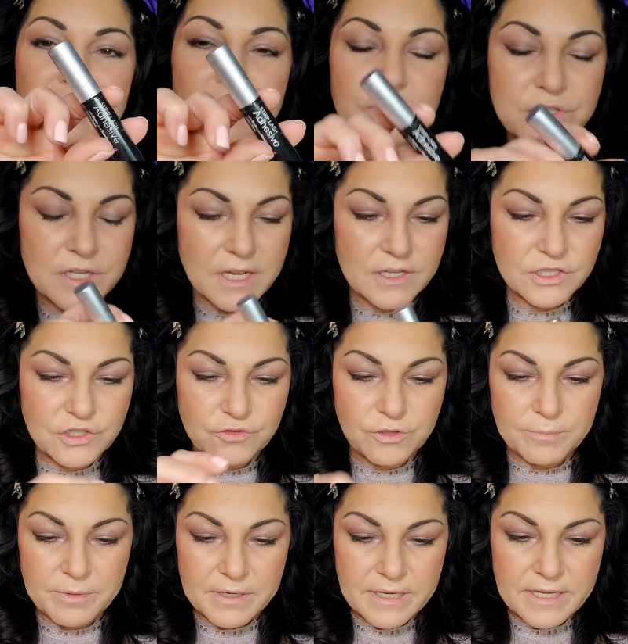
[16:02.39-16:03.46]
use a
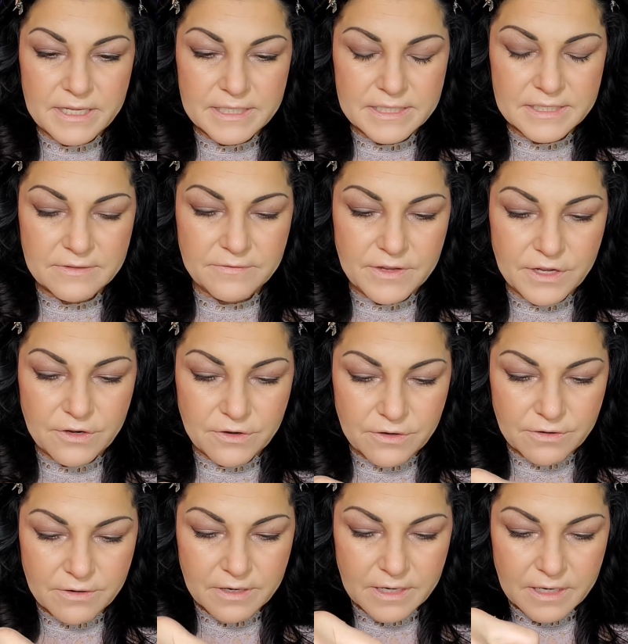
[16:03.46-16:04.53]
strip adhesive
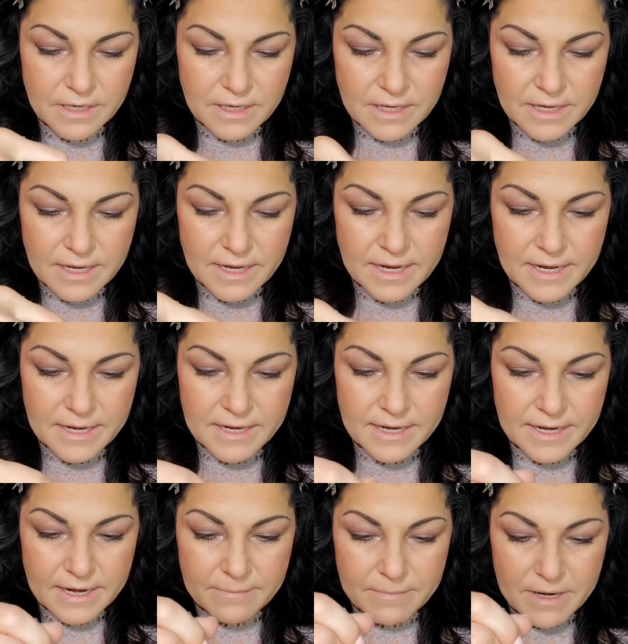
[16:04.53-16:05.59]
here, and I
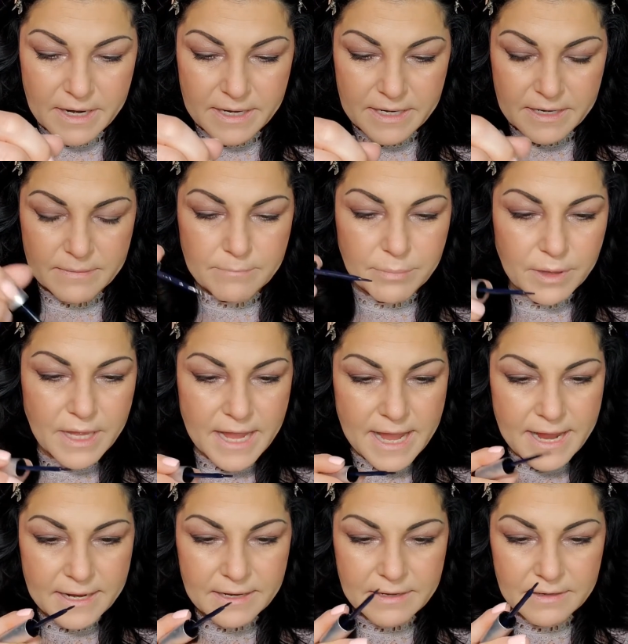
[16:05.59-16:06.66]
got mine in
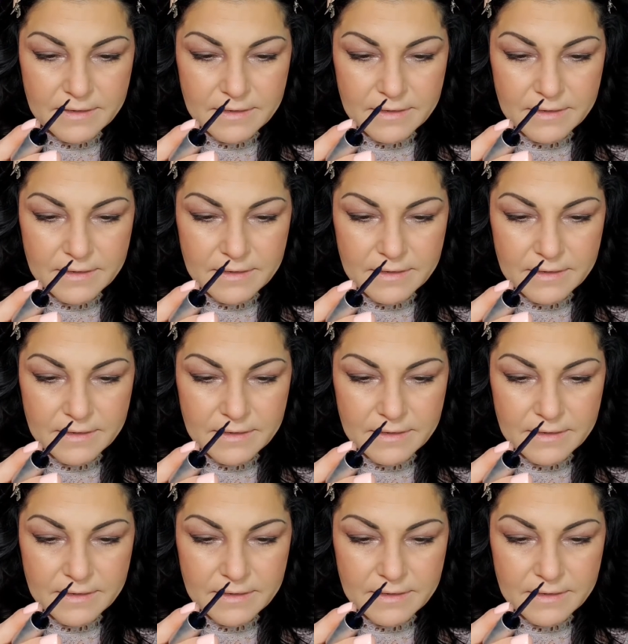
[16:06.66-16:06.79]
black.